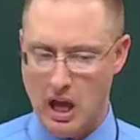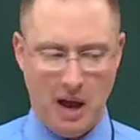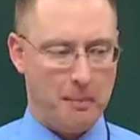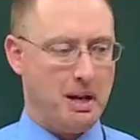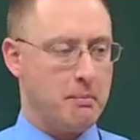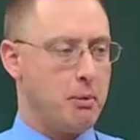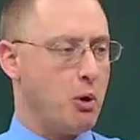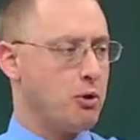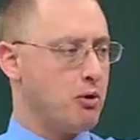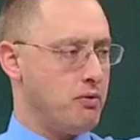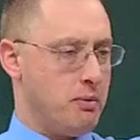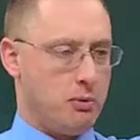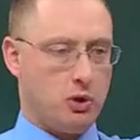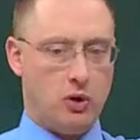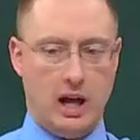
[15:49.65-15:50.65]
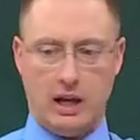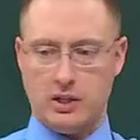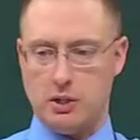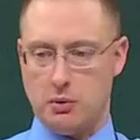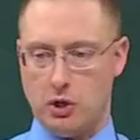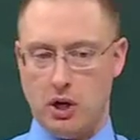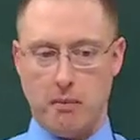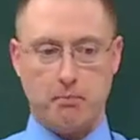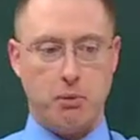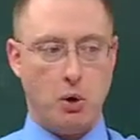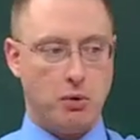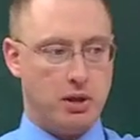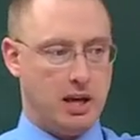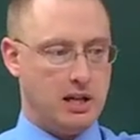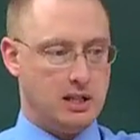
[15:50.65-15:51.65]
How many did both of them correct? You were good on
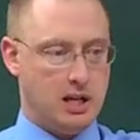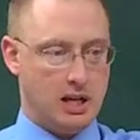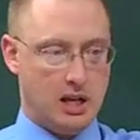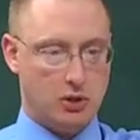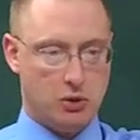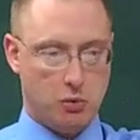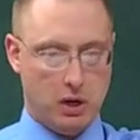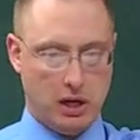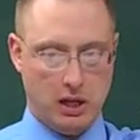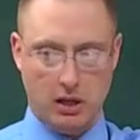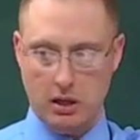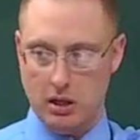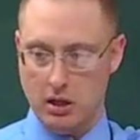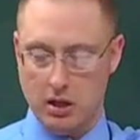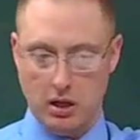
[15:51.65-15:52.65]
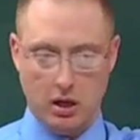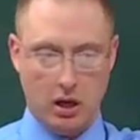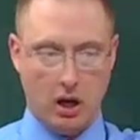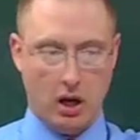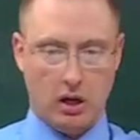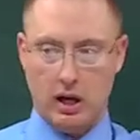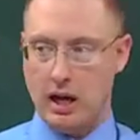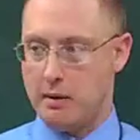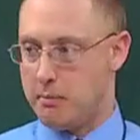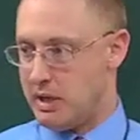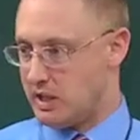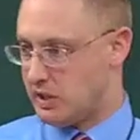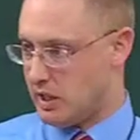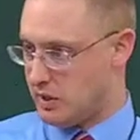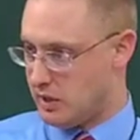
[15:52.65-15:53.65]
both 18 and 20. All right,
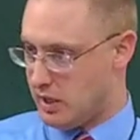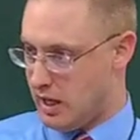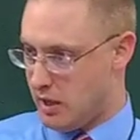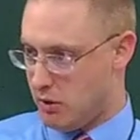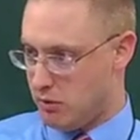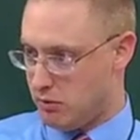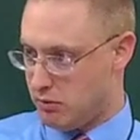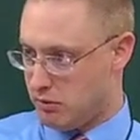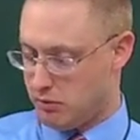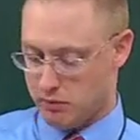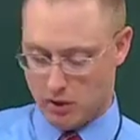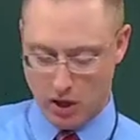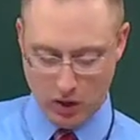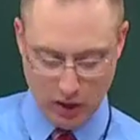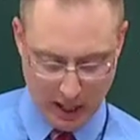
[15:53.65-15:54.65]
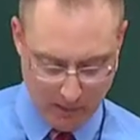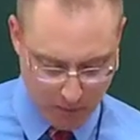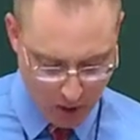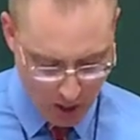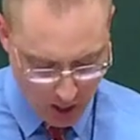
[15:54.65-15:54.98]
makes sense now? All right.